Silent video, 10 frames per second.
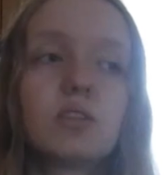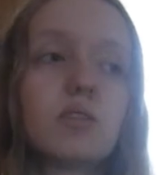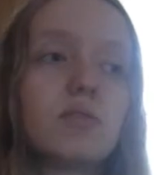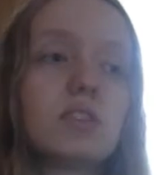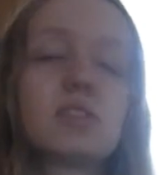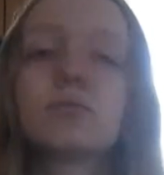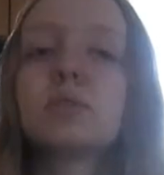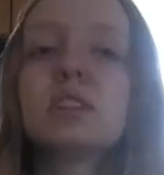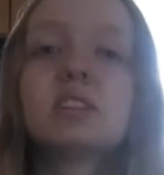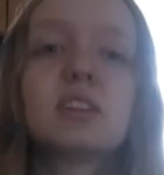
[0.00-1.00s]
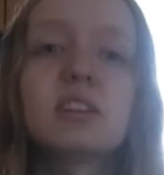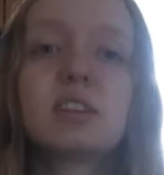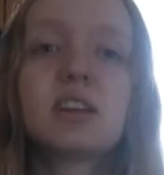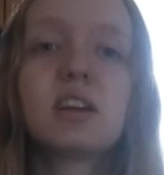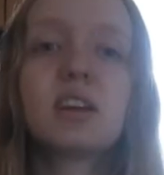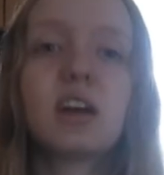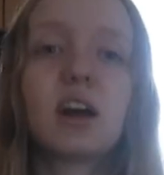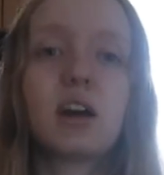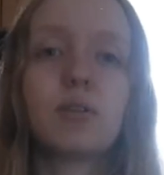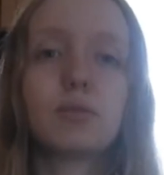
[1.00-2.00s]
or if it's a really sunny day.
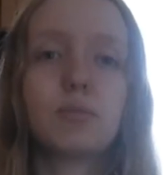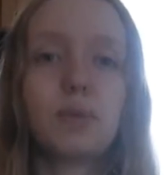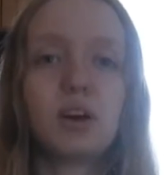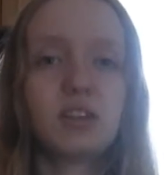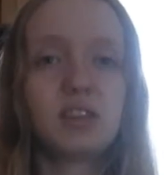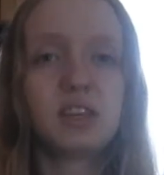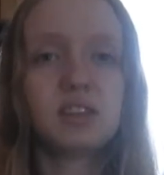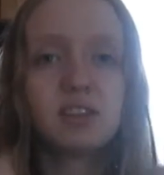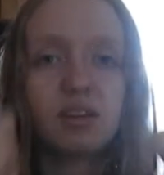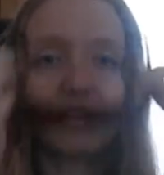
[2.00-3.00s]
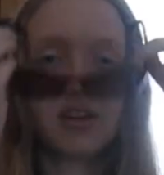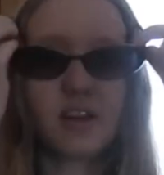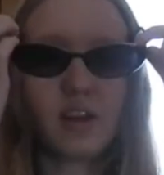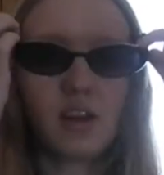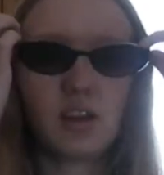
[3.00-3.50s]
I will put these on.